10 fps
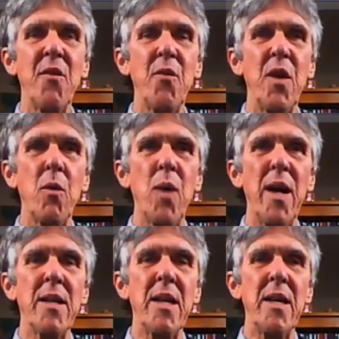of
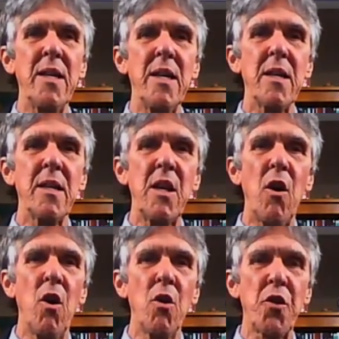what the
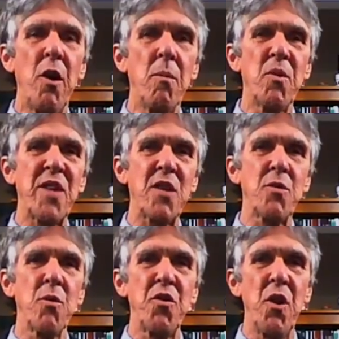older
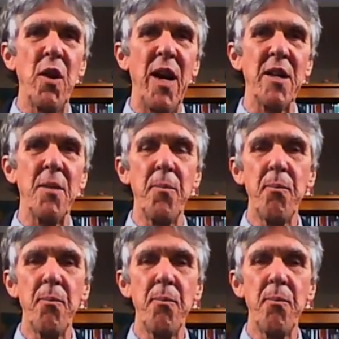homosexuals know how to